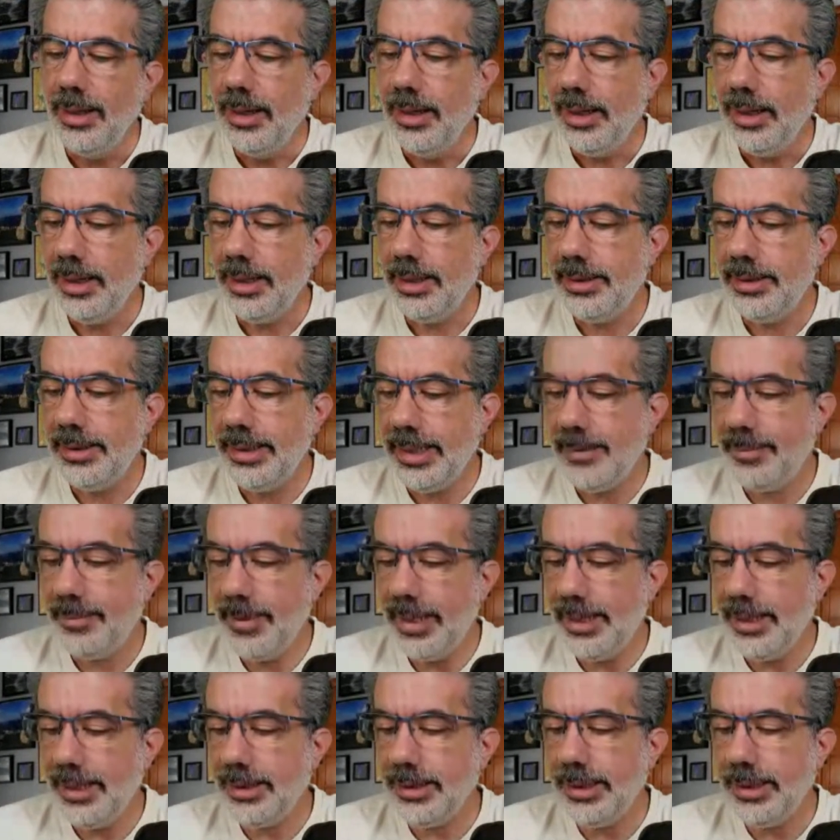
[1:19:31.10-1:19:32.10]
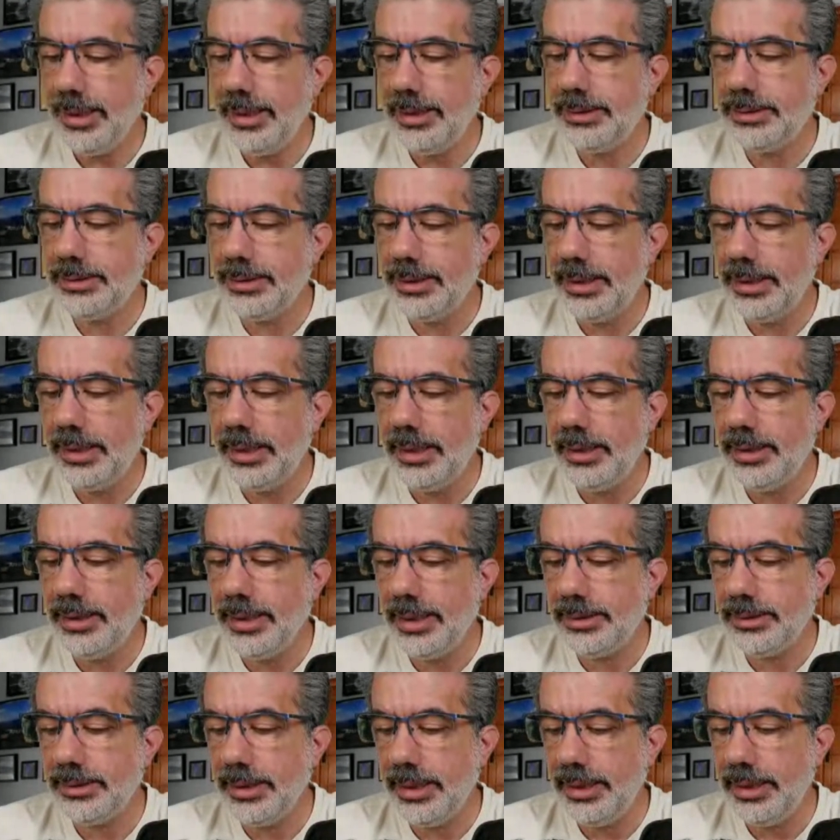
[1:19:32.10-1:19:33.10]
Diabetic likes the
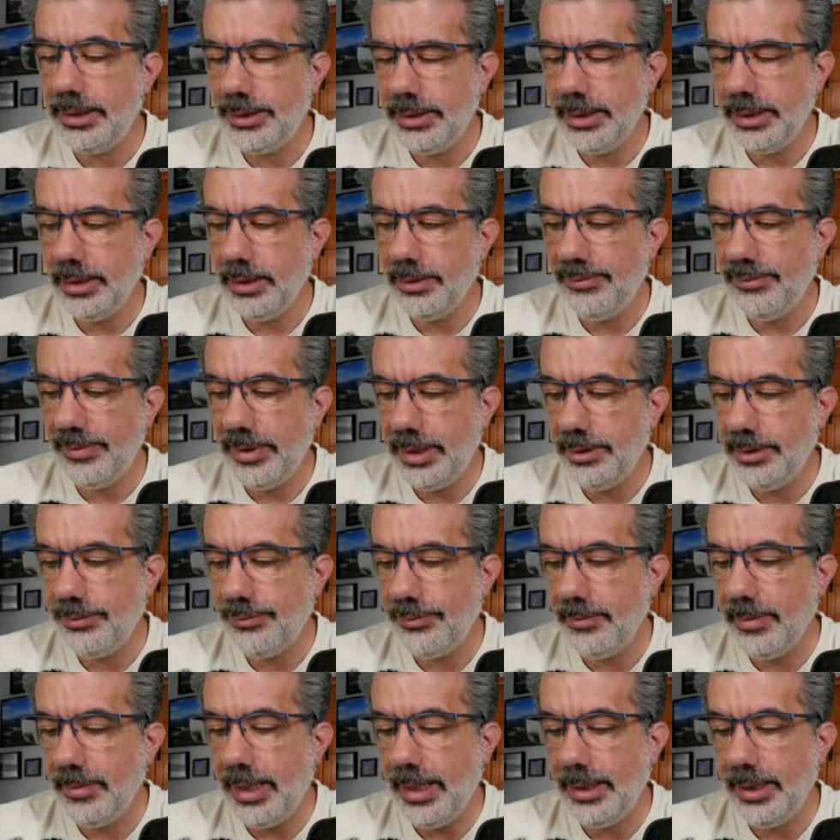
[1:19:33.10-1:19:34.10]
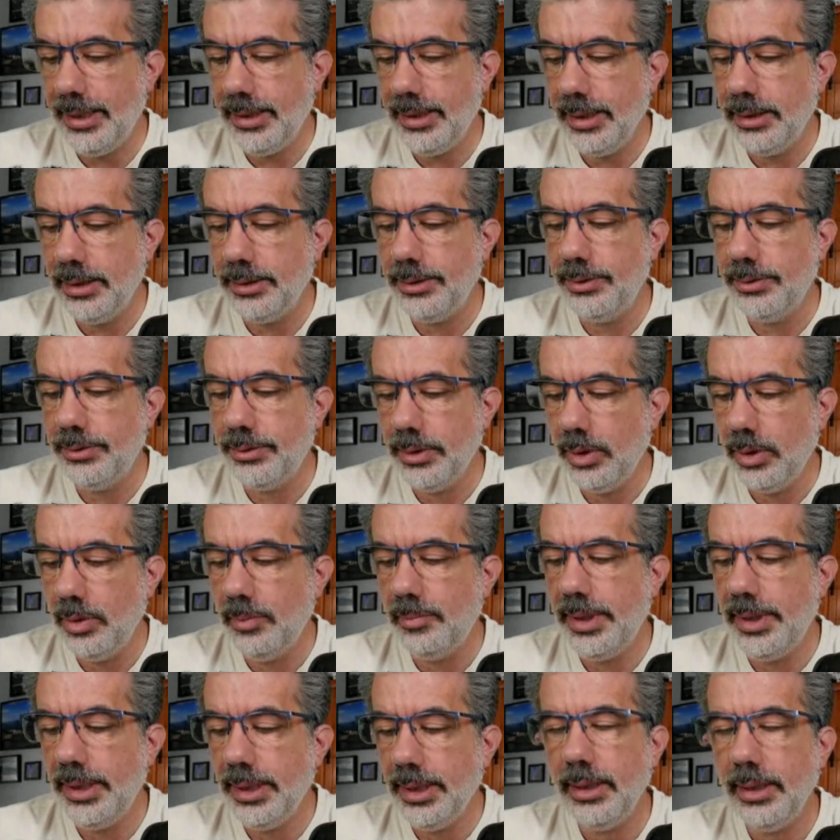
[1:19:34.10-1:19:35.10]
destination elevators from Icon
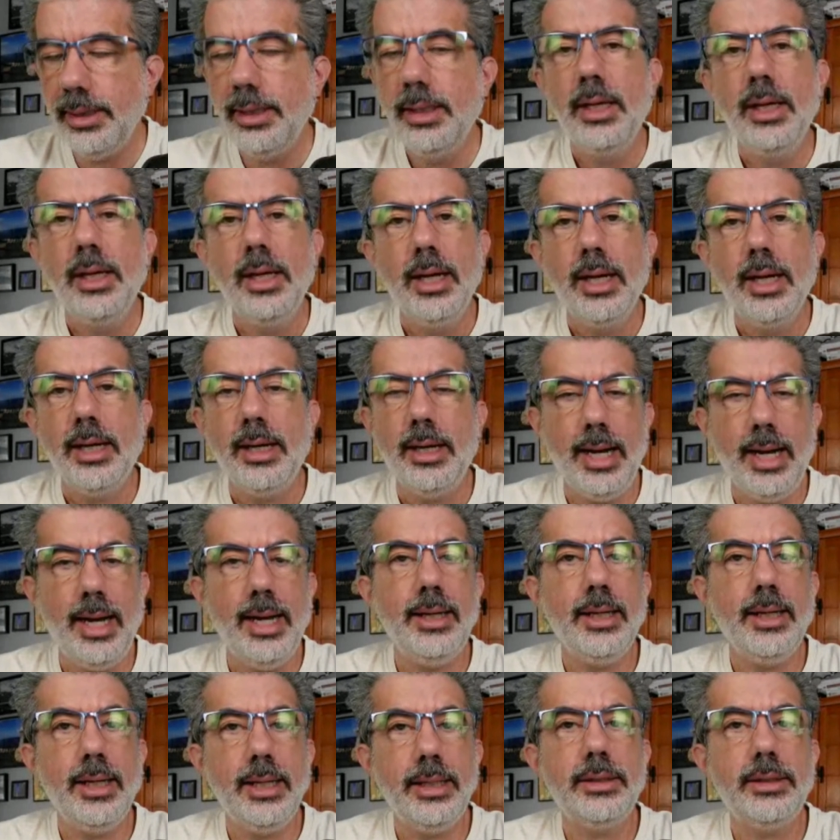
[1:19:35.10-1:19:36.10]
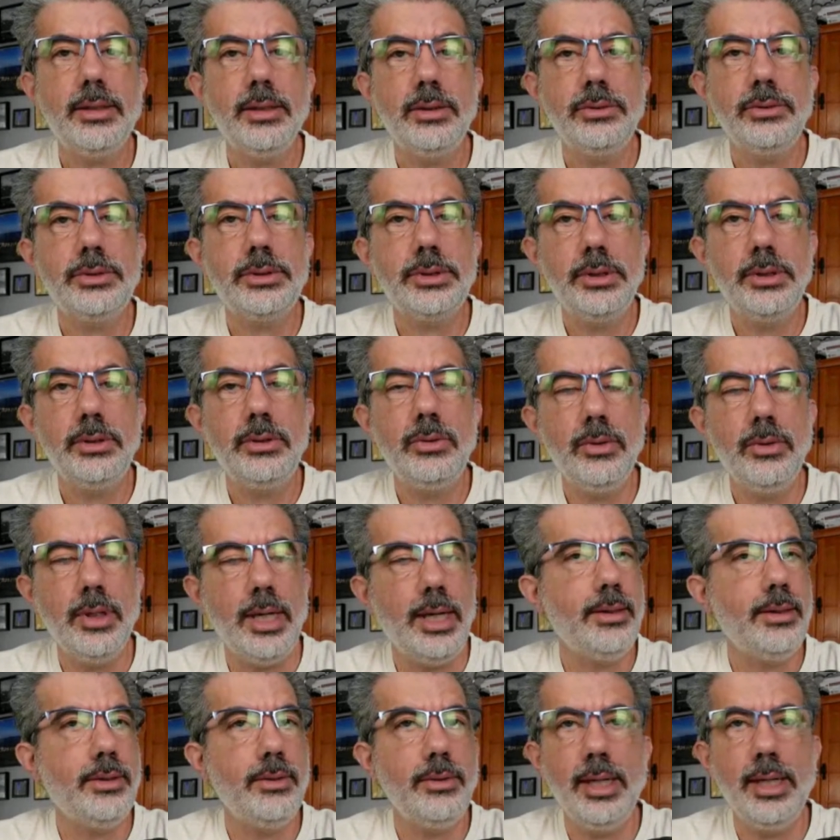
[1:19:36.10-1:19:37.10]
Utopia. I like those too. I
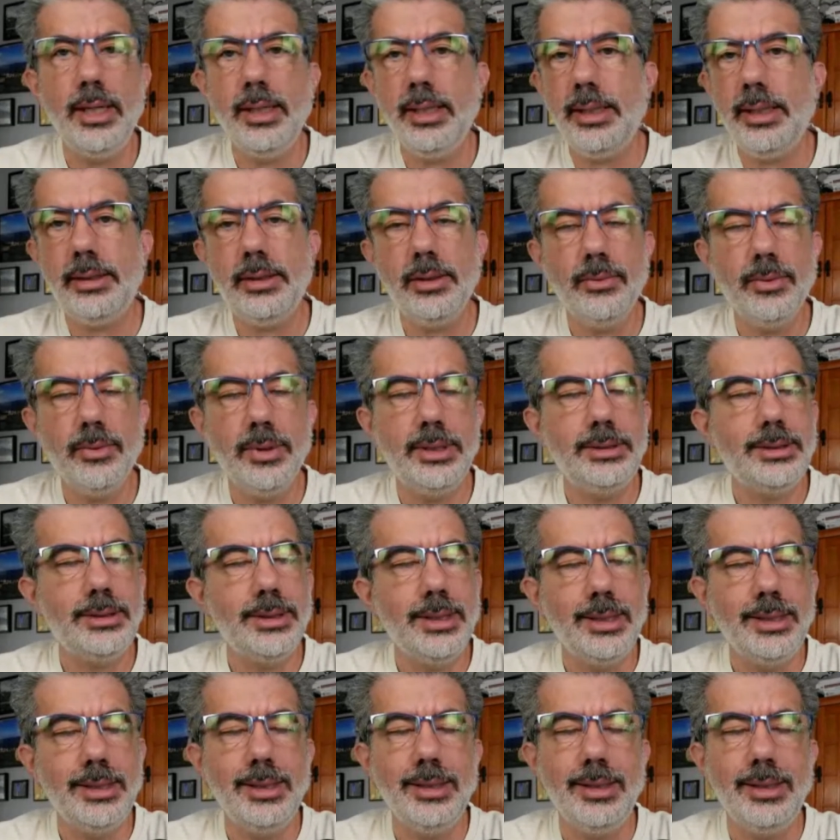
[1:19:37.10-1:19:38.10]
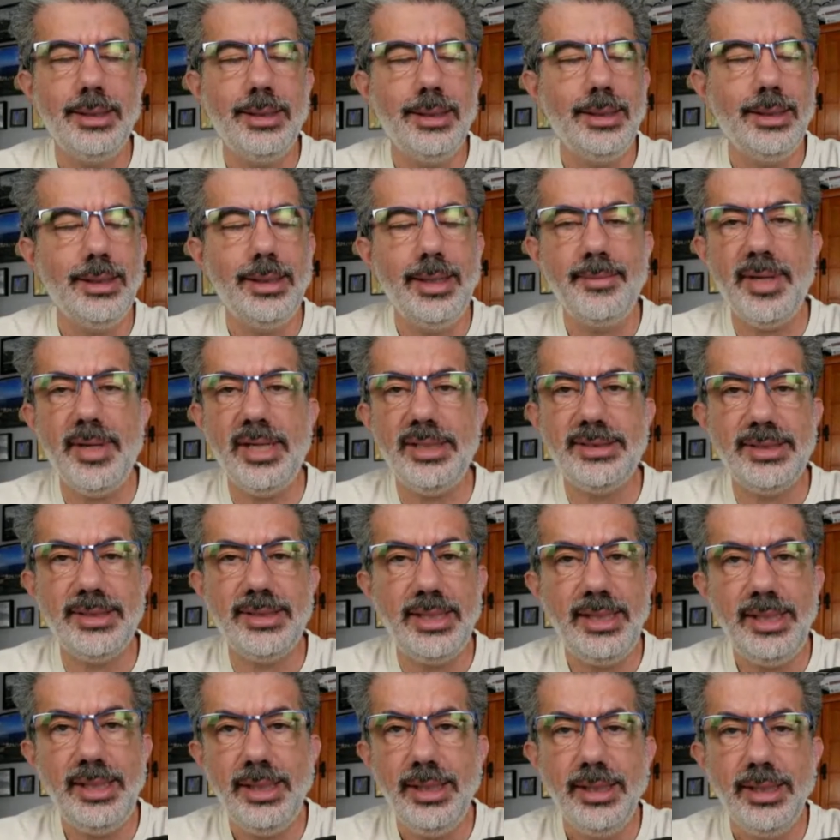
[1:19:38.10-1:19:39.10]
do not like the ones on
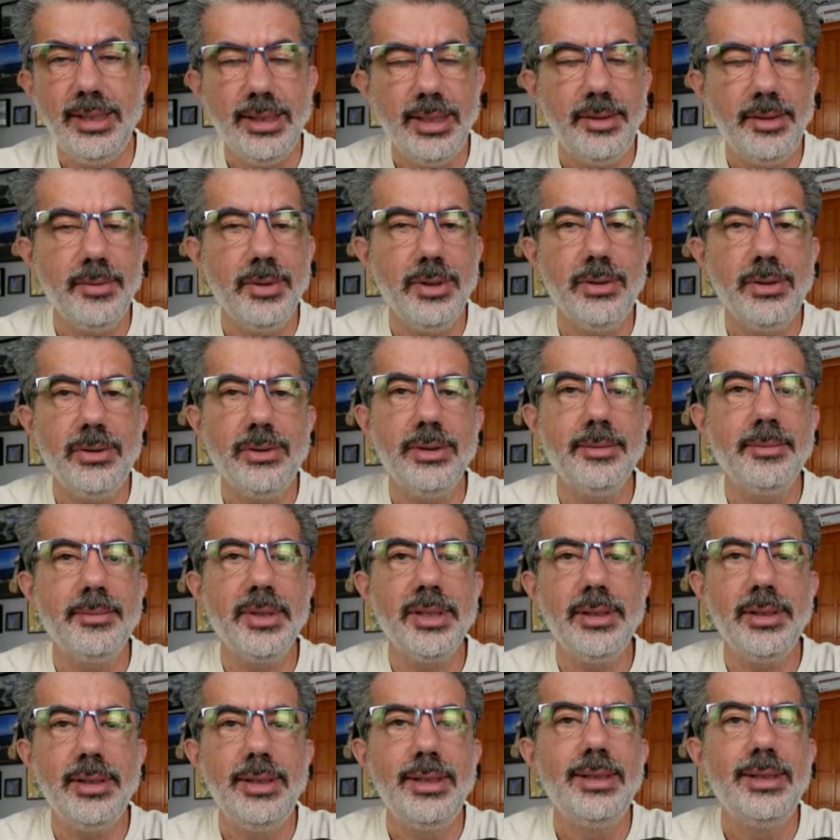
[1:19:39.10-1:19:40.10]
MSC. They were horrible.